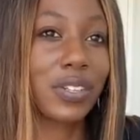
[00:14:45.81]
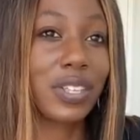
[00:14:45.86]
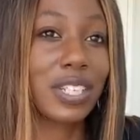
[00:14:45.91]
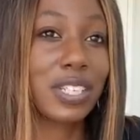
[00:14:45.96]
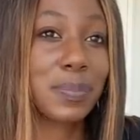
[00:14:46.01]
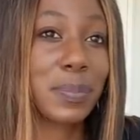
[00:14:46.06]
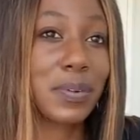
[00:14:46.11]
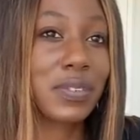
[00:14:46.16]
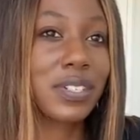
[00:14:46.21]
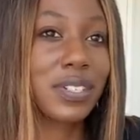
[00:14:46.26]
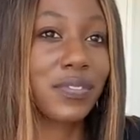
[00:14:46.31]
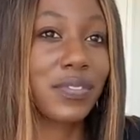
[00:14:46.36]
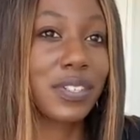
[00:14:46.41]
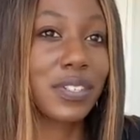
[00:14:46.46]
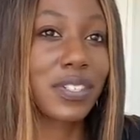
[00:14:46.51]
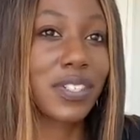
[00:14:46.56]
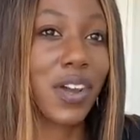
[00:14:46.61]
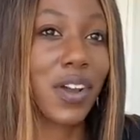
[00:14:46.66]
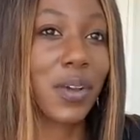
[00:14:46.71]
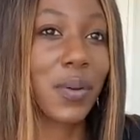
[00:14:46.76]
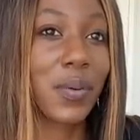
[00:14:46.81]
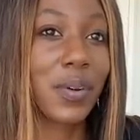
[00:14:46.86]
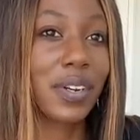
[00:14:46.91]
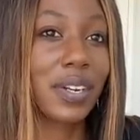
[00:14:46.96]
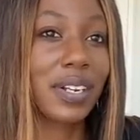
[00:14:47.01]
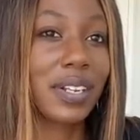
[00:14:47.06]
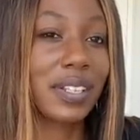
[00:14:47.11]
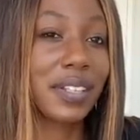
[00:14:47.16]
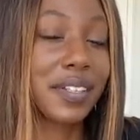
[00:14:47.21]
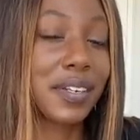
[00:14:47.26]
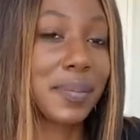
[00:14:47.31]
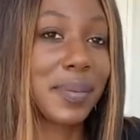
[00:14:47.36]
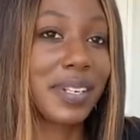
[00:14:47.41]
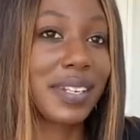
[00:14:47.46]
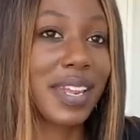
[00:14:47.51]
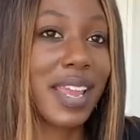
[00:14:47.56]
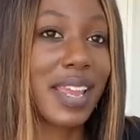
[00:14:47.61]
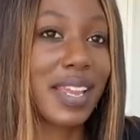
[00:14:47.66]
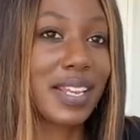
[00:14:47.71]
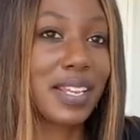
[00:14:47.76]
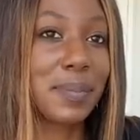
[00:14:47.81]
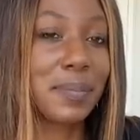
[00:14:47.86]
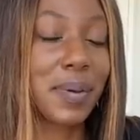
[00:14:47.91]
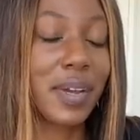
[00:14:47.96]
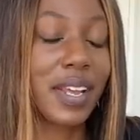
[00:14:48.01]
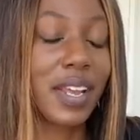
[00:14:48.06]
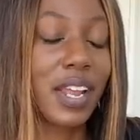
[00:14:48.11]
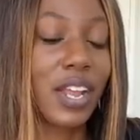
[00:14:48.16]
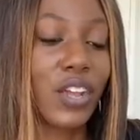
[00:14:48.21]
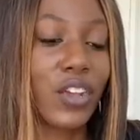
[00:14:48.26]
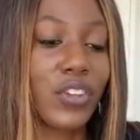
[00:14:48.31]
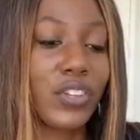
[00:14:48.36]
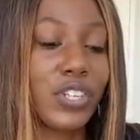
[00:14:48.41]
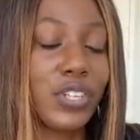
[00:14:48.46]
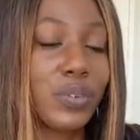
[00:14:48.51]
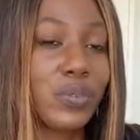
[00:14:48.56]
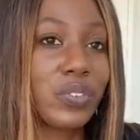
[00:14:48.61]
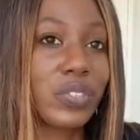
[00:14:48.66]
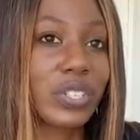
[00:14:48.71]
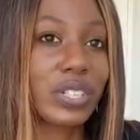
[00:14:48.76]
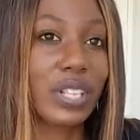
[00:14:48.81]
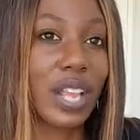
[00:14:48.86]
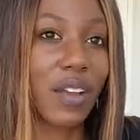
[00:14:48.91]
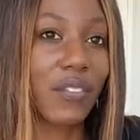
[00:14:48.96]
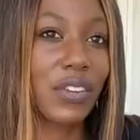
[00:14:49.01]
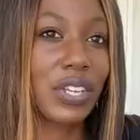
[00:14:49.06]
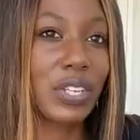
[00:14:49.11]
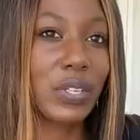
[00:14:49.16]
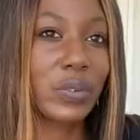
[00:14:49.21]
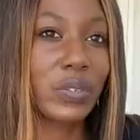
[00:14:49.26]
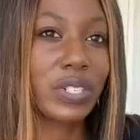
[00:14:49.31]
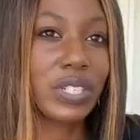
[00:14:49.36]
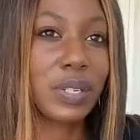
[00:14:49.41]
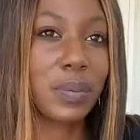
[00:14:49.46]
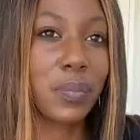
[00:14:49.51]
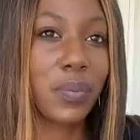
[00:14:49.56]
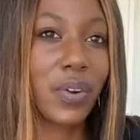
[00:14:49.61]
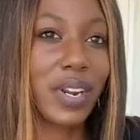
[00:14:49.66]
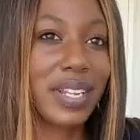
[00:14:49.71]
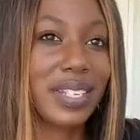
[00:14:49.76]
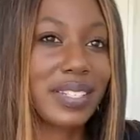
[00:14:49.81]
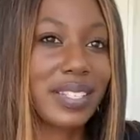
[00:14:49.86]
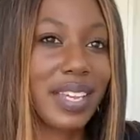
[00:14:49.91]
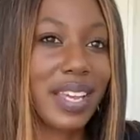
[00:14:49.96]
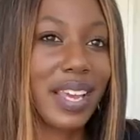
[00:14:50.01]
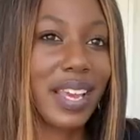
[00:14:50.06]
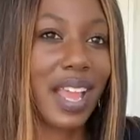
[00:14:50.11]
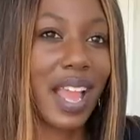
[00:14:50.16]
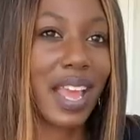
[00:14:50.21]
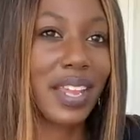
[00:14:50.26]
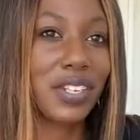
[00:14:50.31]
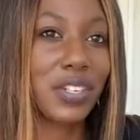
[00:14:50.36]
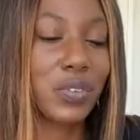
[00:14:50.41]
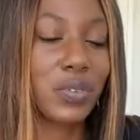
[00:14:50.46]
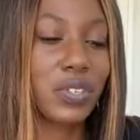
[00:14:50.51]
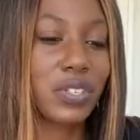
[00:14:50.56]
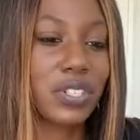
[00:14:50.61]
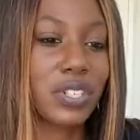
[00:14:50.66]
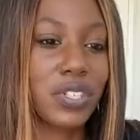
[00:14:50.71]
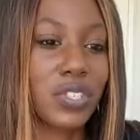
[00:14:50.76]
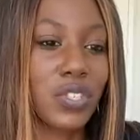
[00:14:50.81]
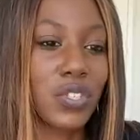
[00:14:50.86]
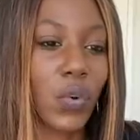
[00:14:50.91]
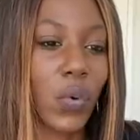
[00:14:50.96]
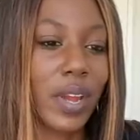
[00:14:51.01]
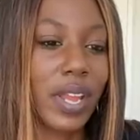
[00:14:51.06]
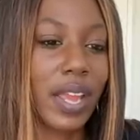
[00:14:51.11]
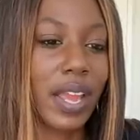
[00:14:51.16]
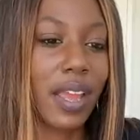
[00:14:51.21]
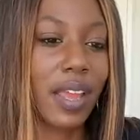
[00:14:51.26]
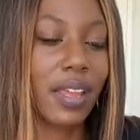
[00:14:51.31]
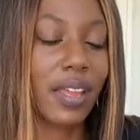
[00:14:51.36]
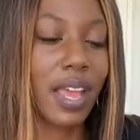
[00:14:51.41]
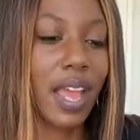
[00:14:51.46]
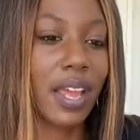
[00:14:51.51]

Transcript: This person feels awkward and a little bit naked, but you just love it. You just embrace it and you just enjoy it.